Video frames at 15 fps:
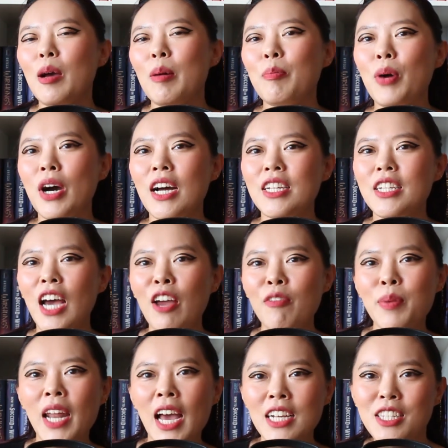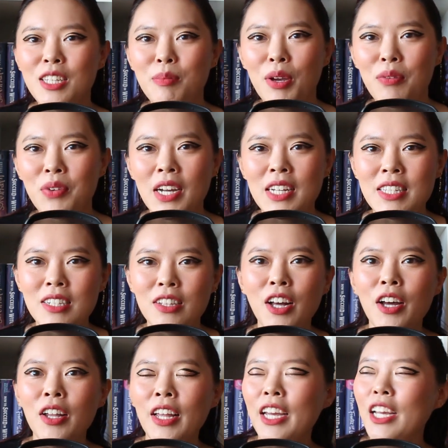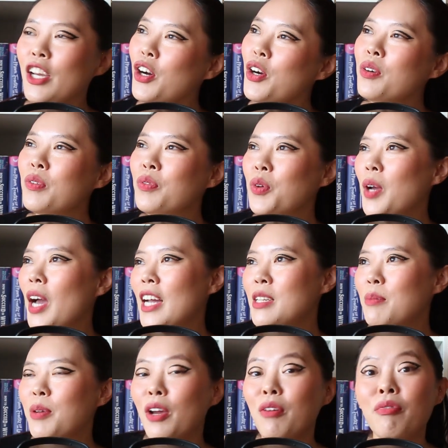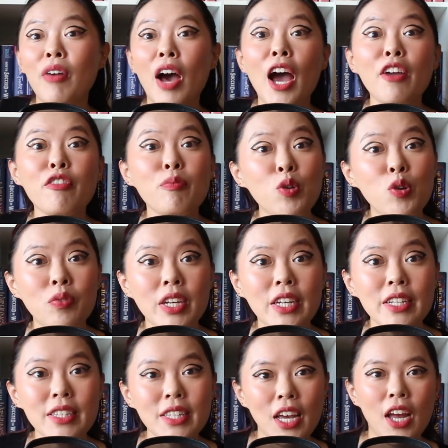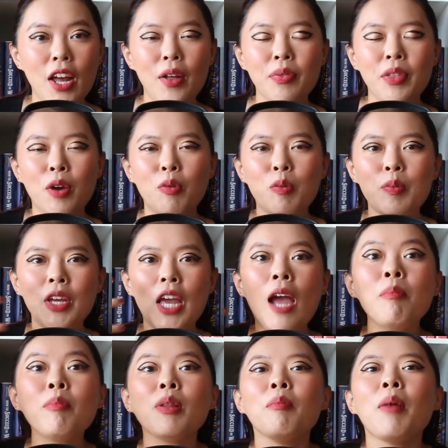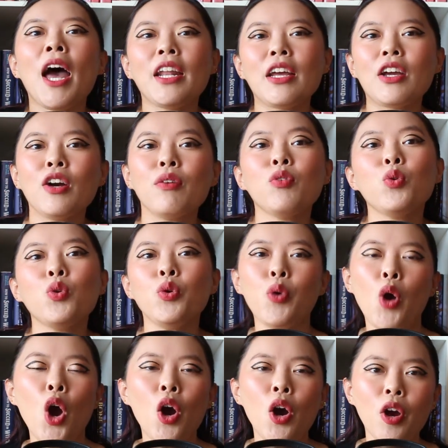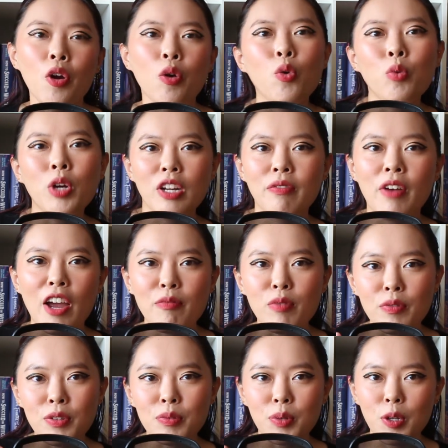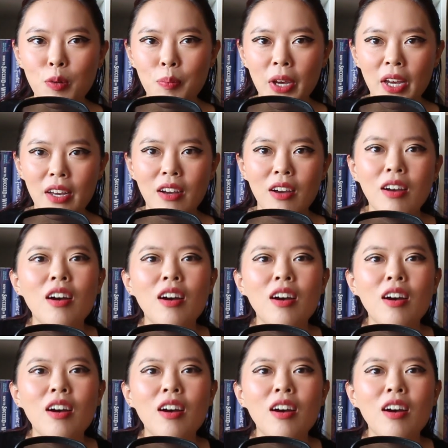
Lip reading: but I've been asking my friends a lot like, oh, if you had to pick 5 movies that would be emblematic of who you are, which 5 movies would you pick?